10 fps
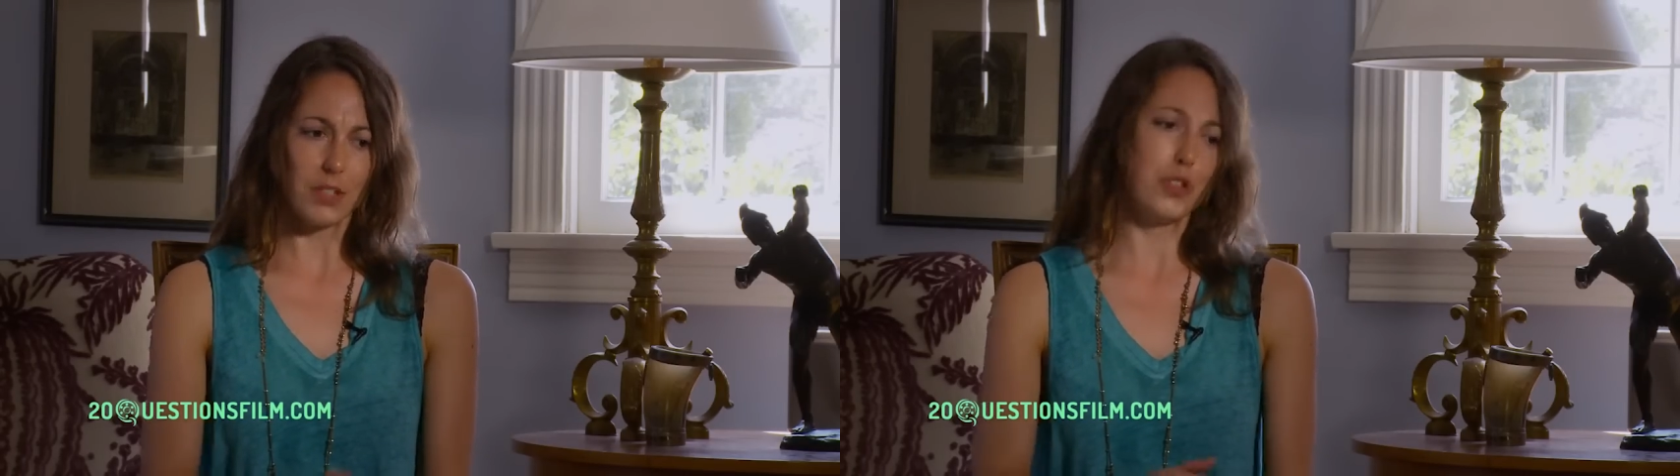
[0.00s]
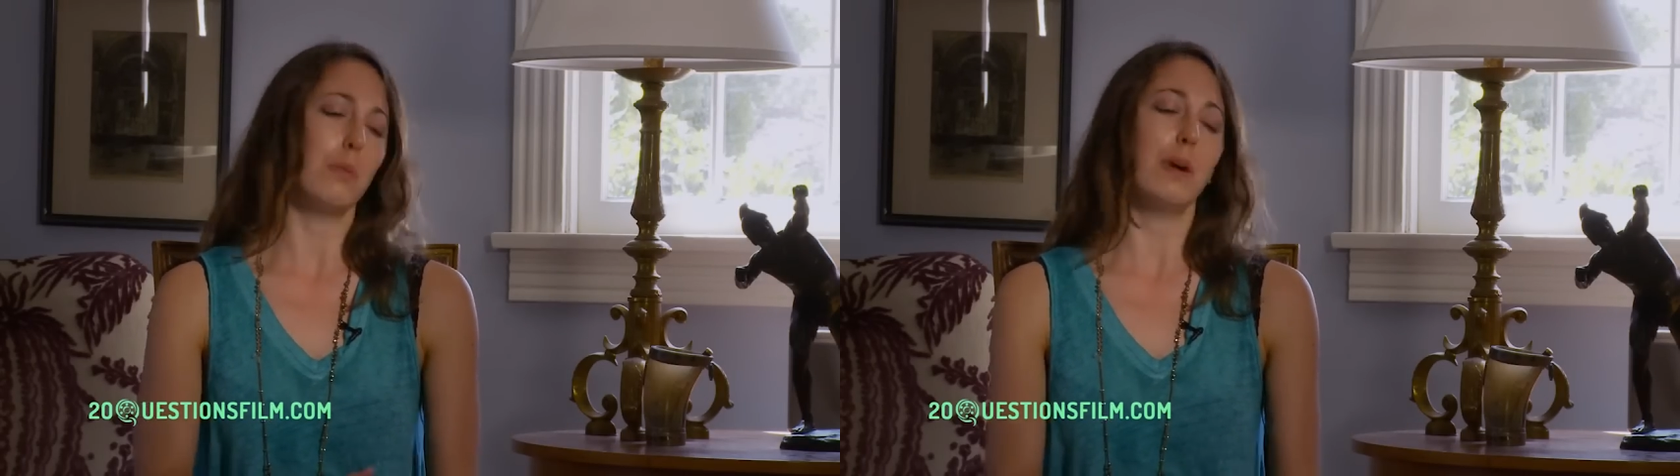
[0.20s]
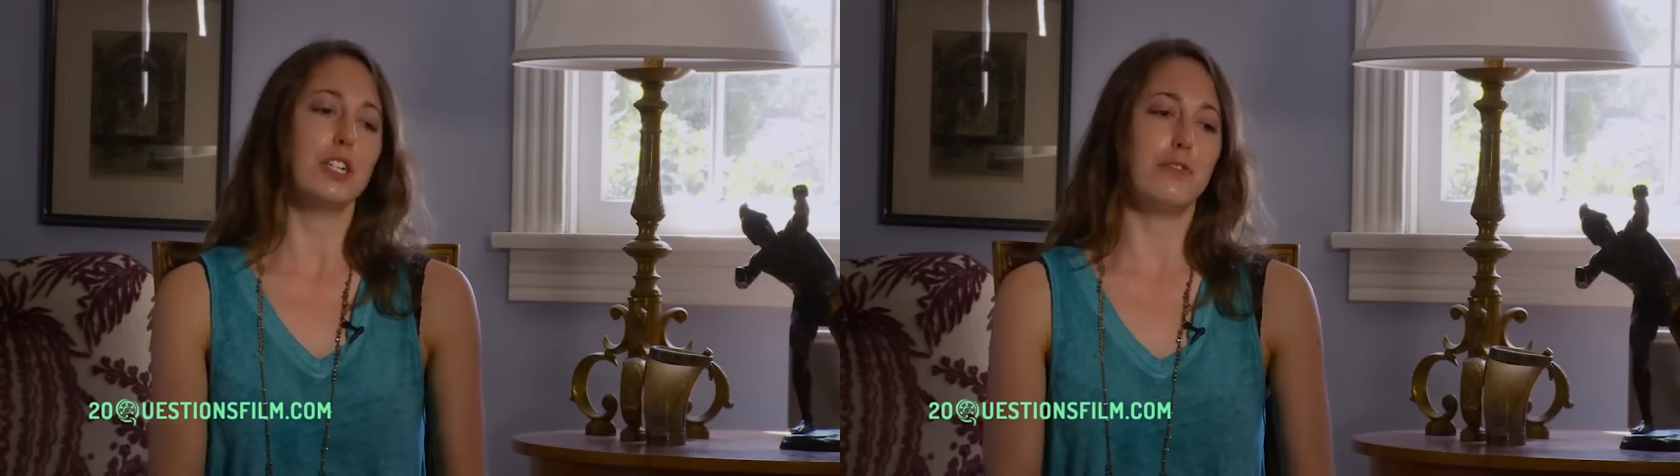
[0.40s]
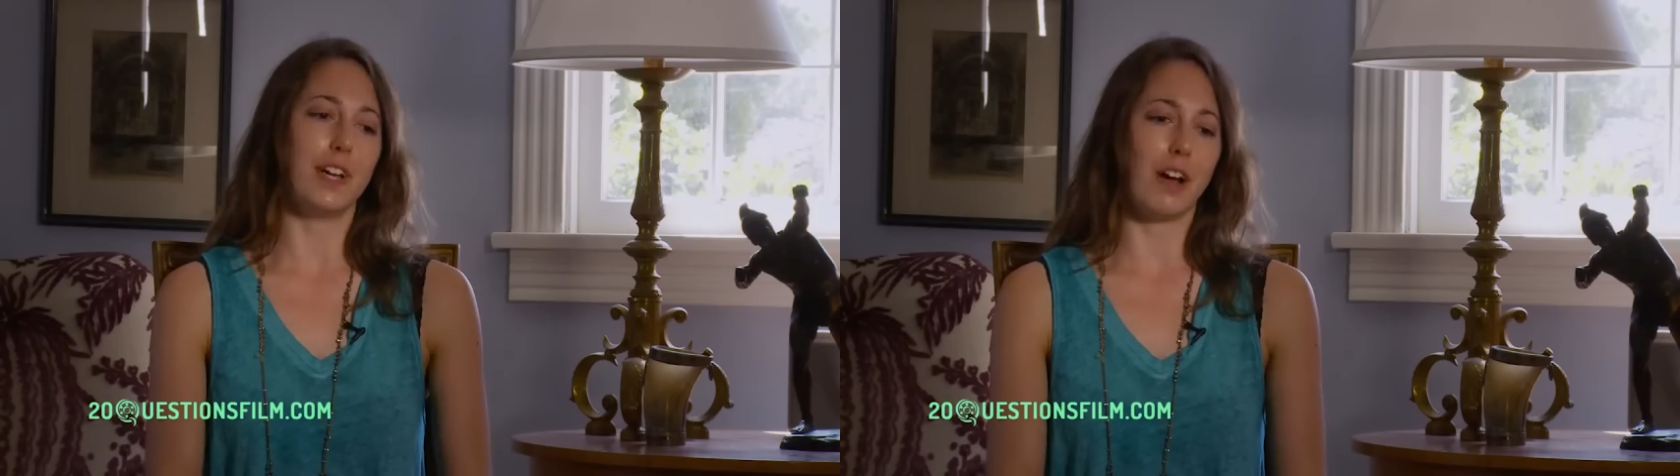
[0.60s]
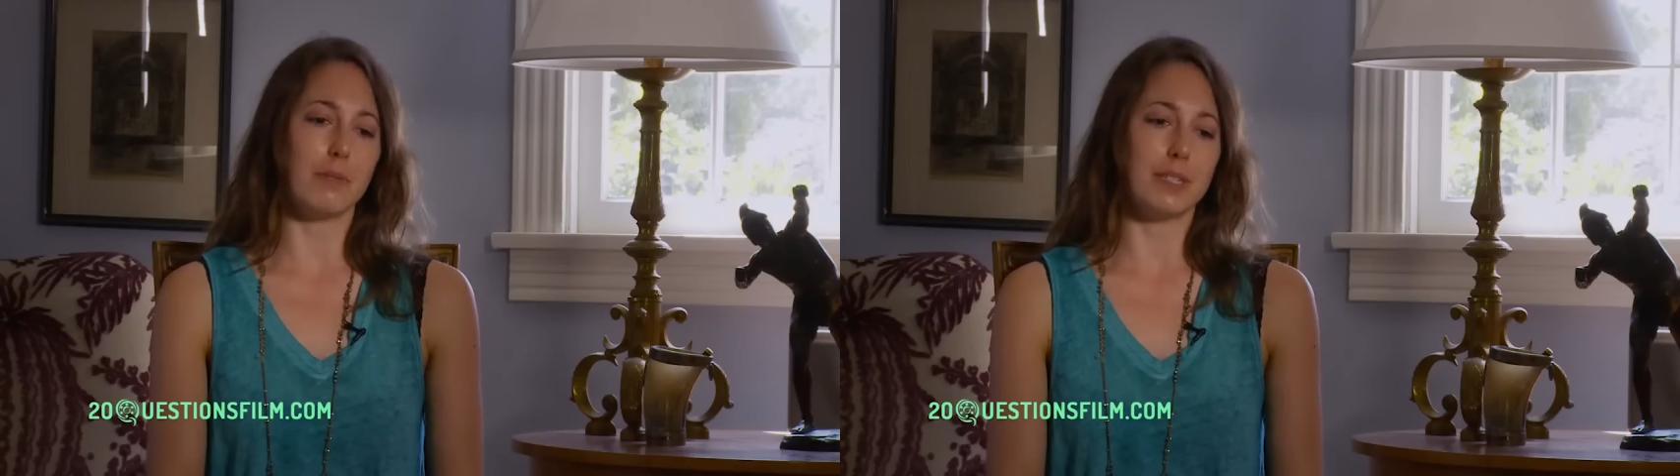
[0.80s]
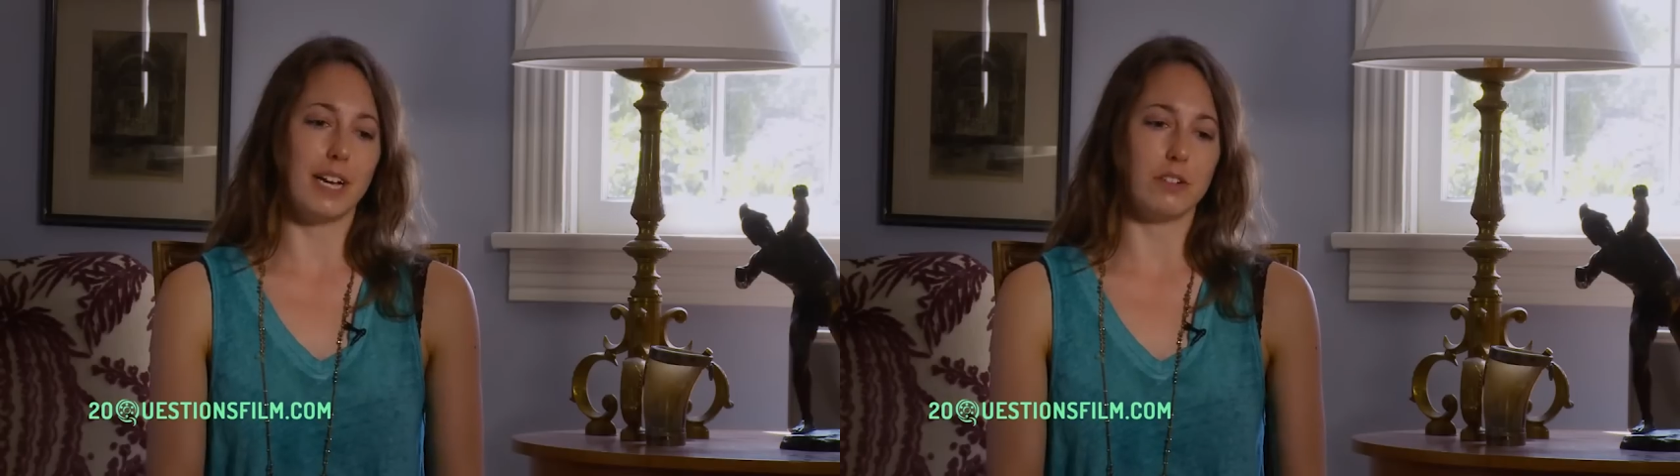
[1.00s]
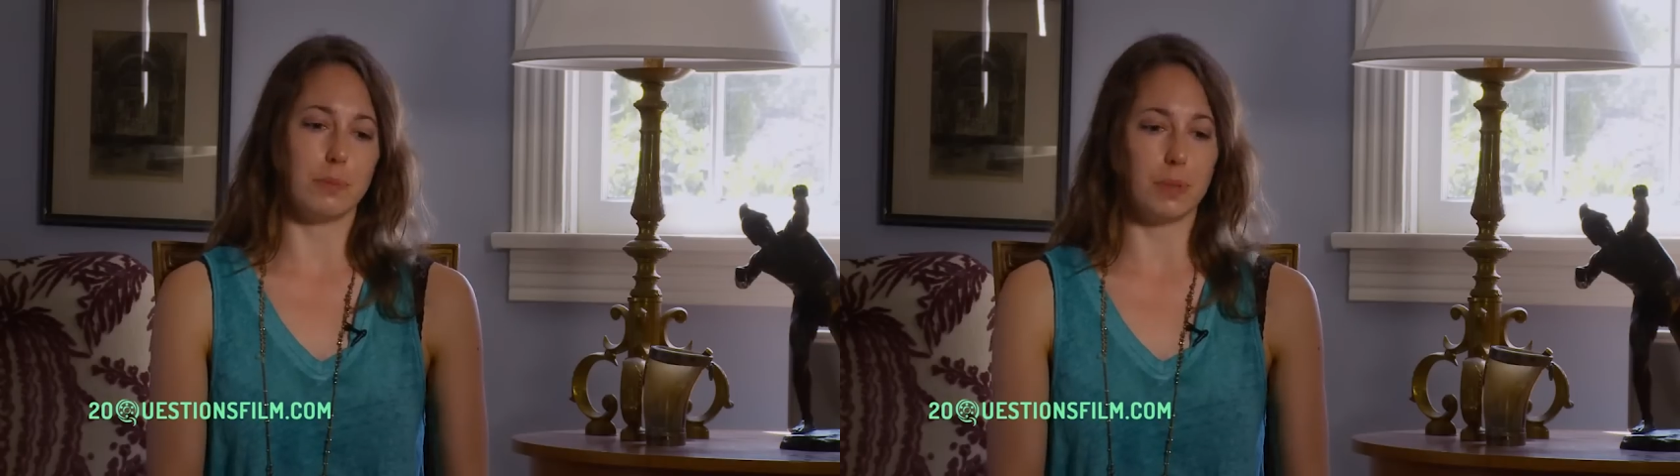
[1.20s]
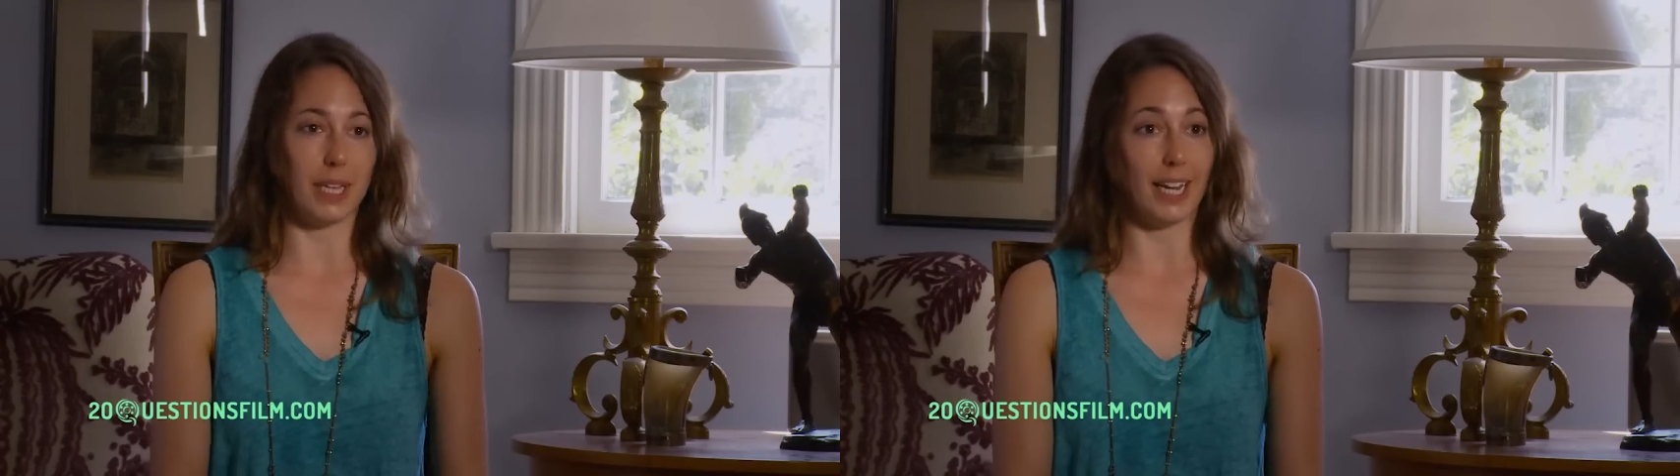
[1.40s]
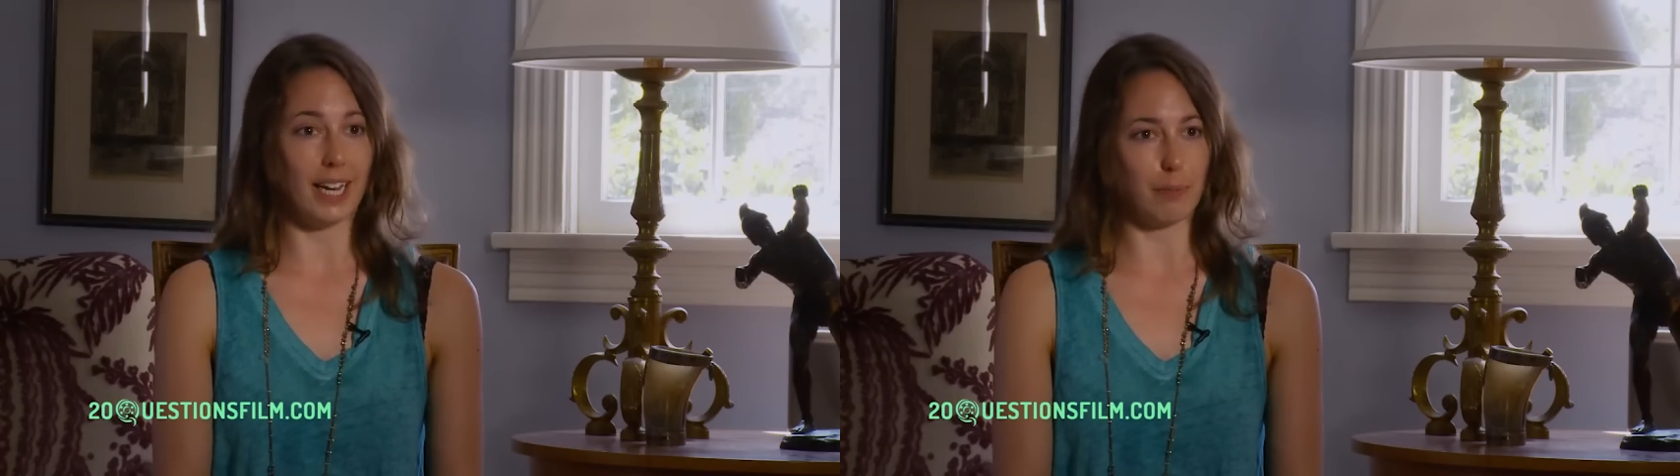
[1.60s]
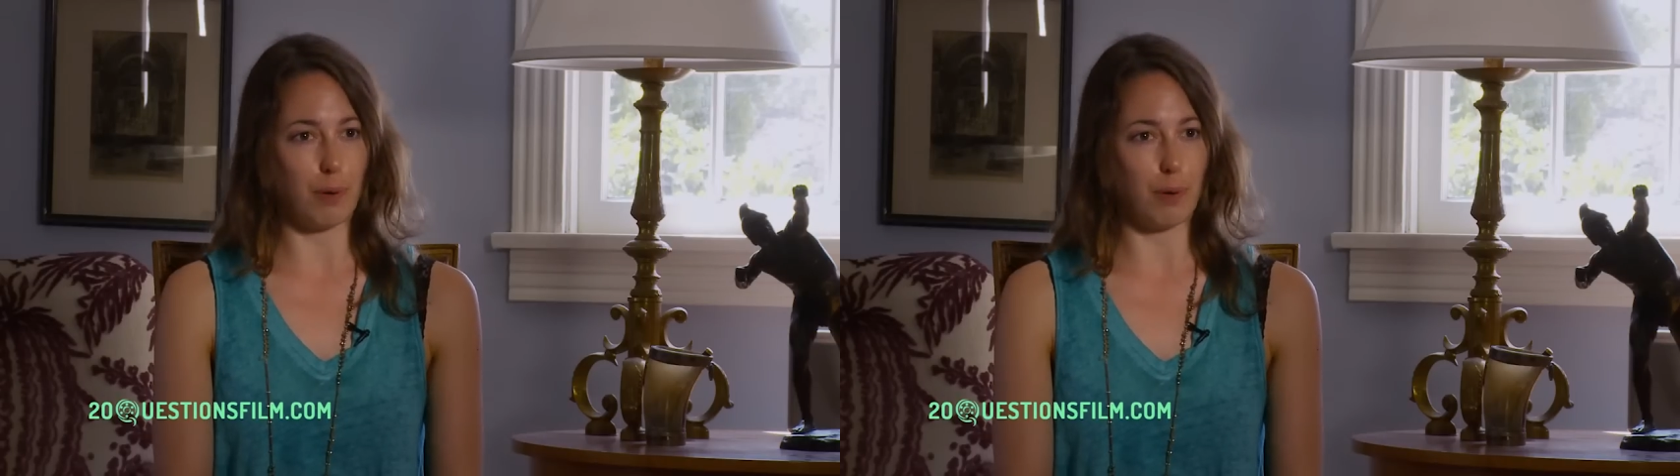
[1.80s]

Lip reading: so much of it comes down to planning